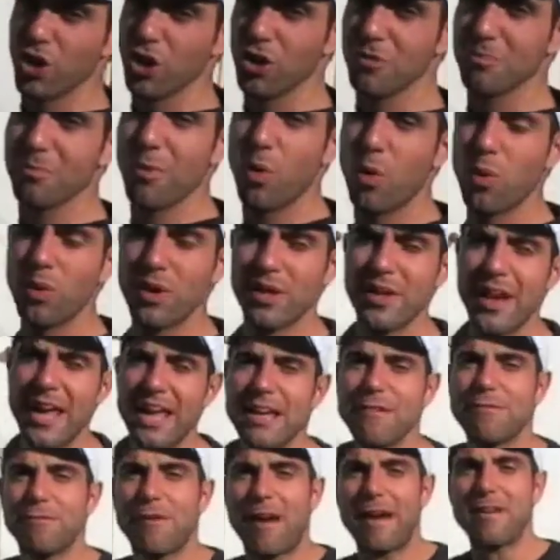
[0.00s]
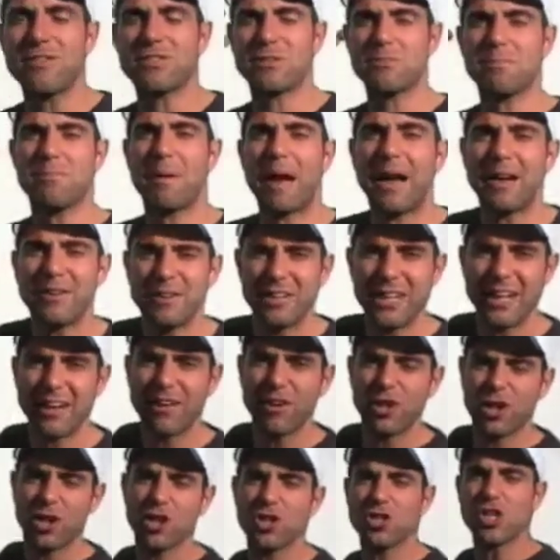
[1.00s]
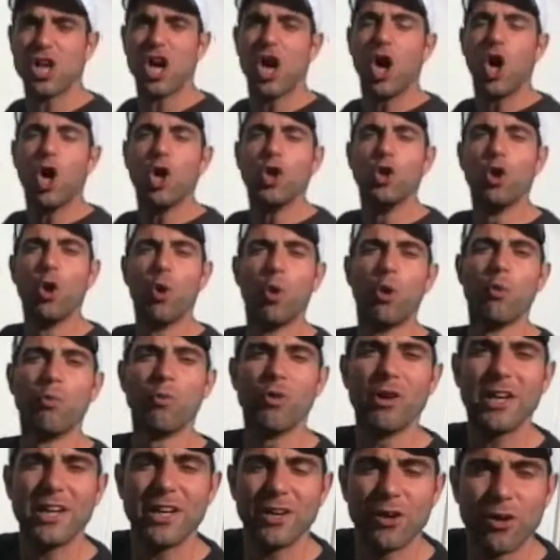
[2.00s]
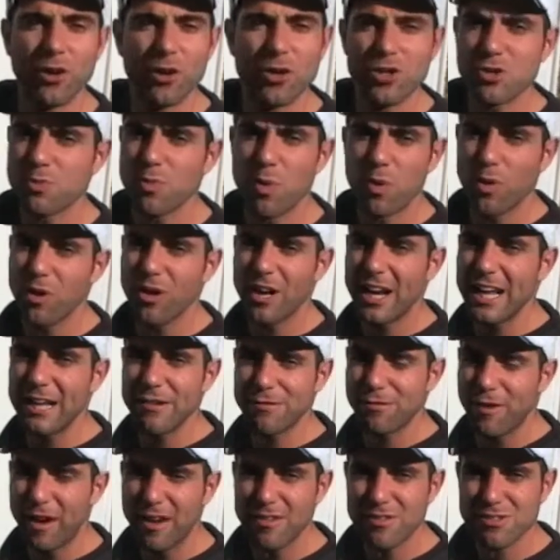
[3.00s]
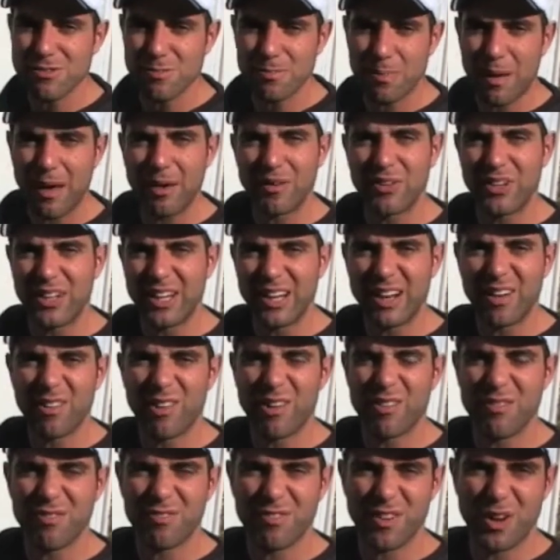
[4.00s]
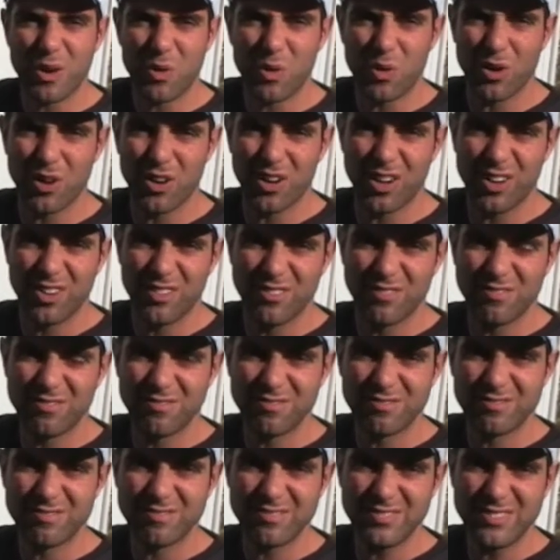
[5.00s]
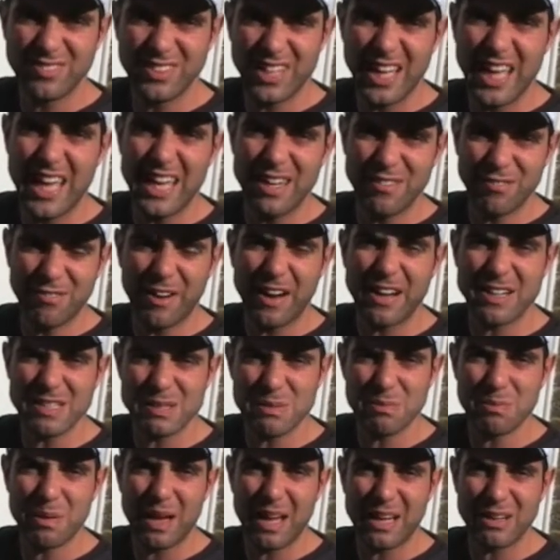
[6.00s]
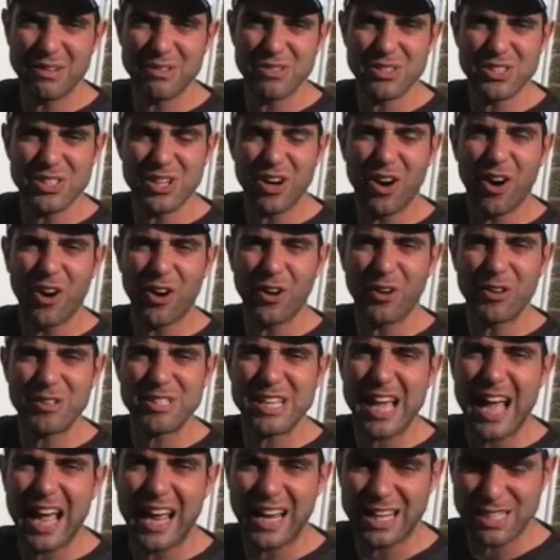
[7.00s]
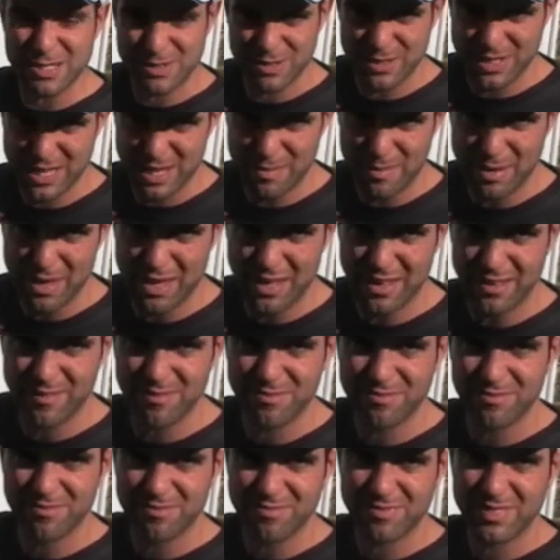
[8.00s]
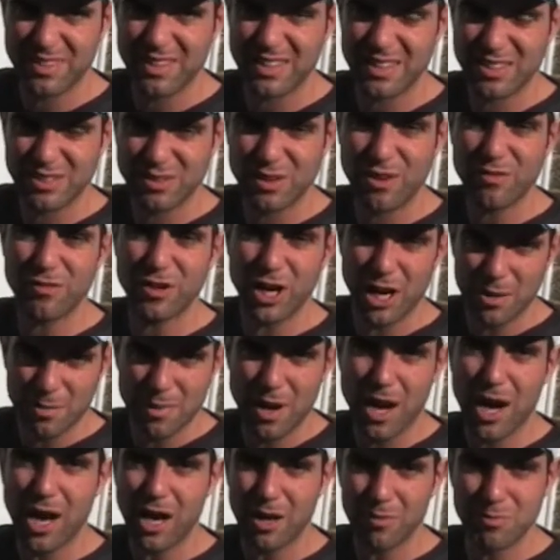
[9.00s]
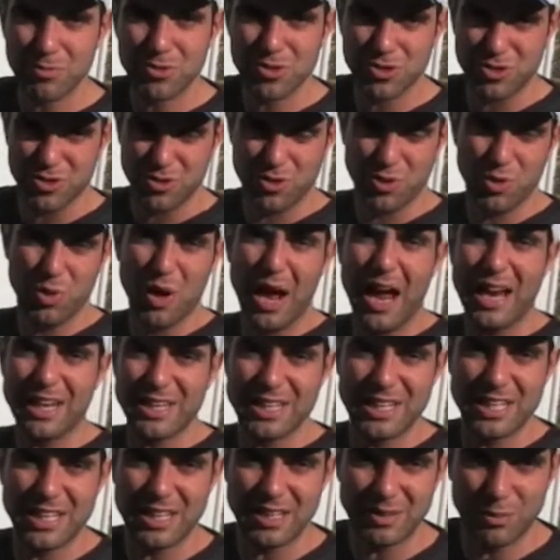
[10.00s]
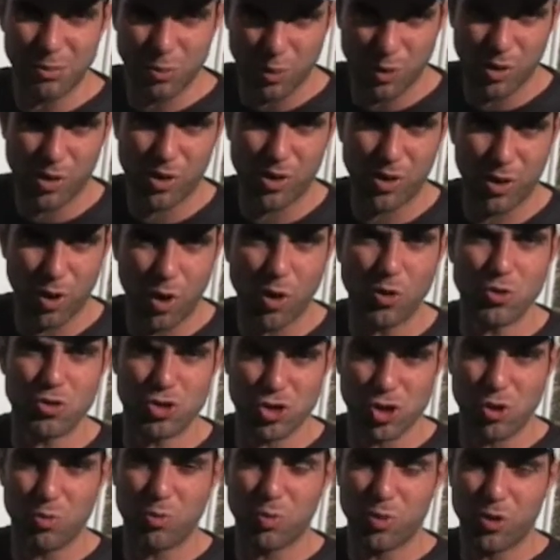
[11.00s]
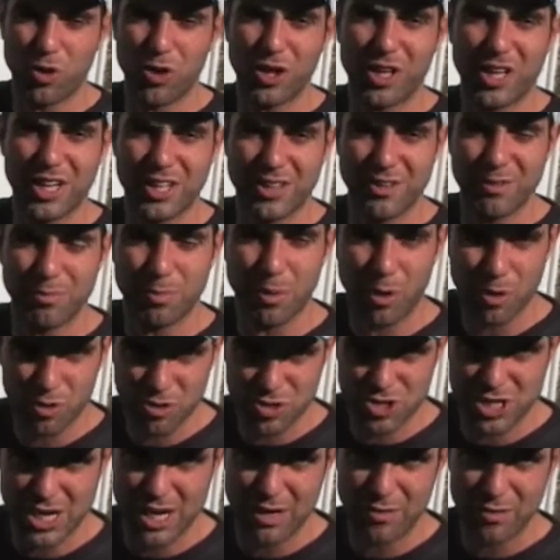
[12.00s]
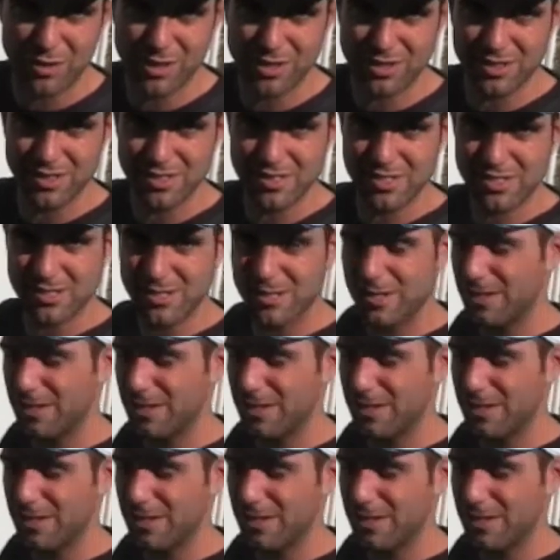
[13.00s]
earn more than £8,000 a year, because no one really earns more than £8,000 a year in Filton. £8,000 is the higher tax limit. I've come up to do handy work, odd job work in the posh areas.